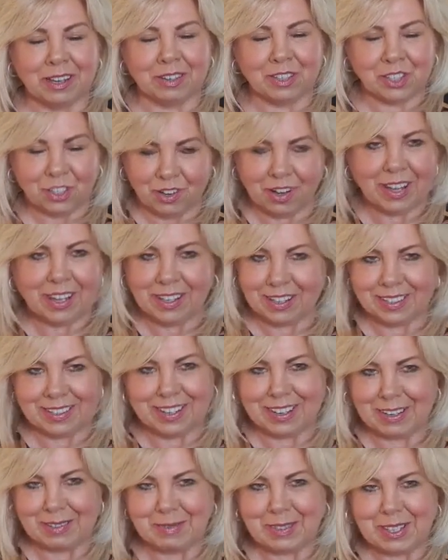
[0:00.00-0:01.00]
trying
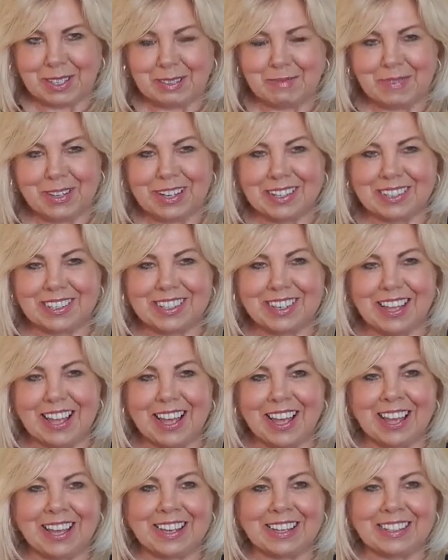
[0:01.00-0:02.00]
times at the minute,
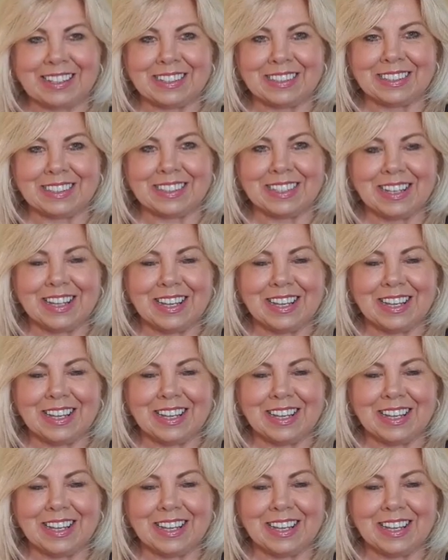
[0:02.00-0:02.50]
and